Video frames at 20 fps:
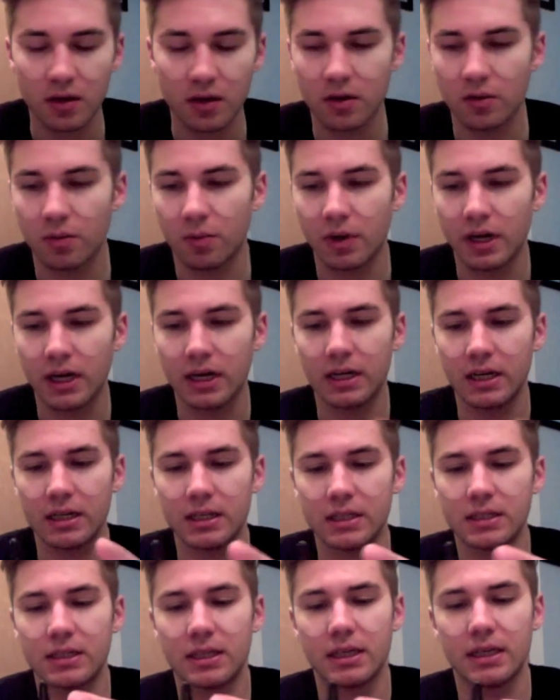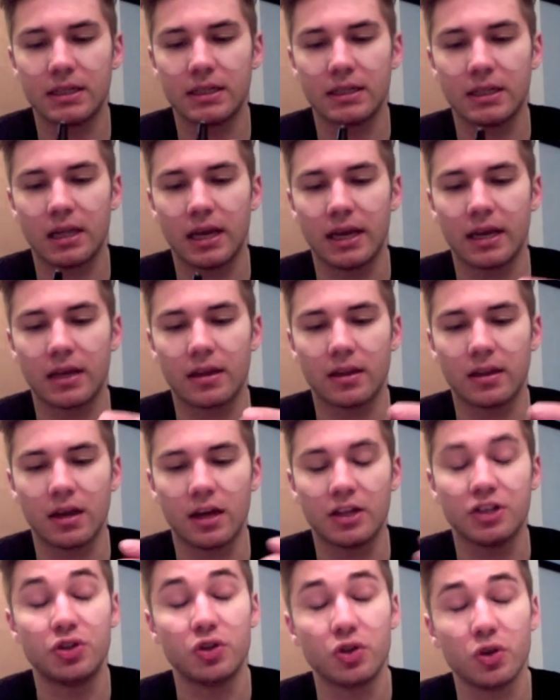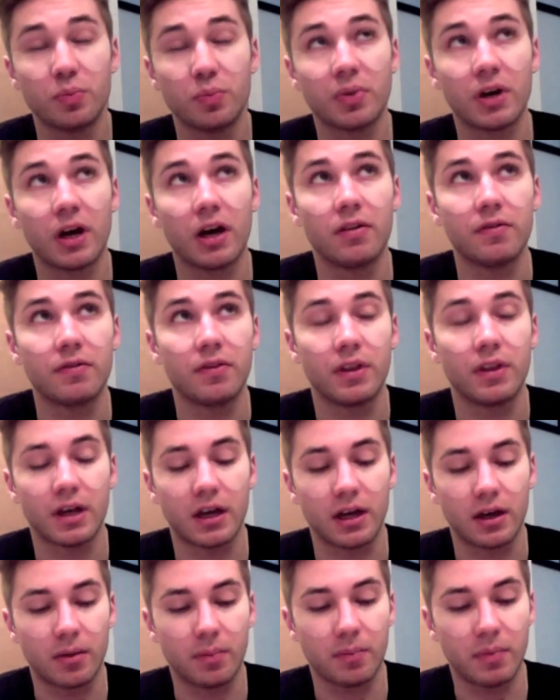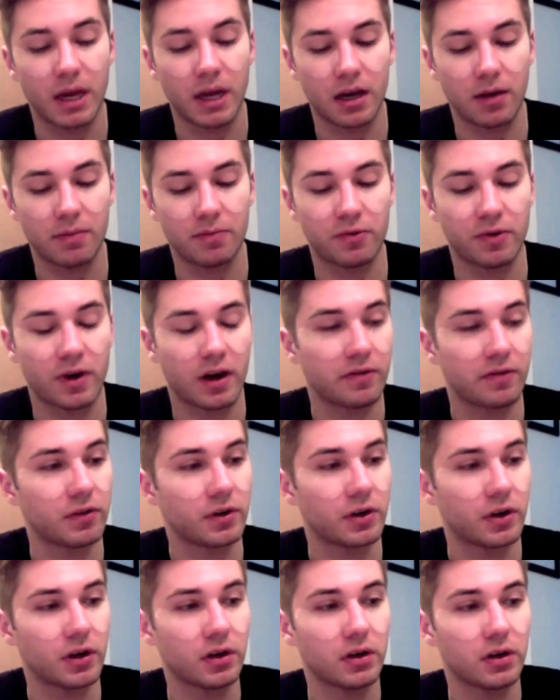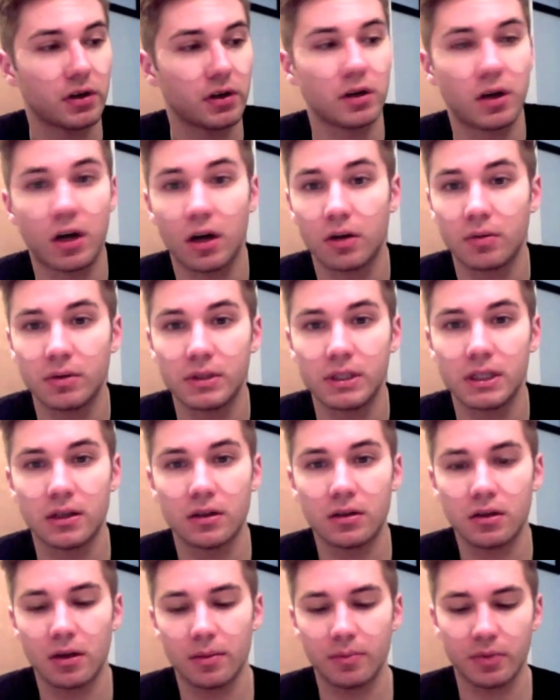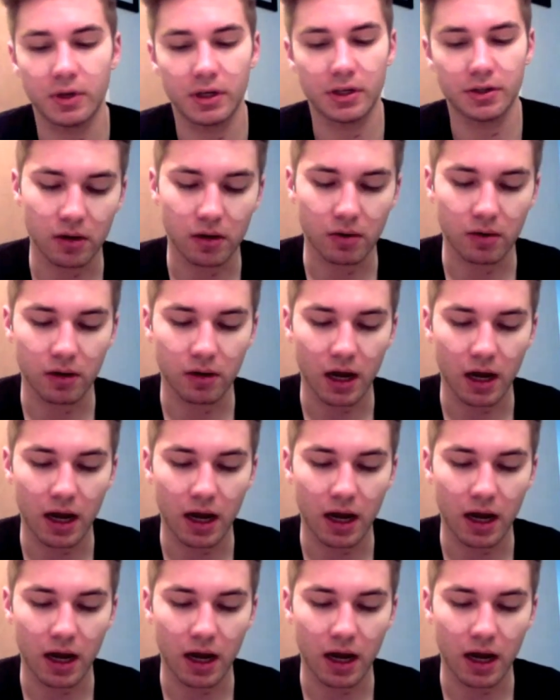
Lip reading: What it is like a dupe of the Makeup Forever Aqua Seal, I'm pretty sure.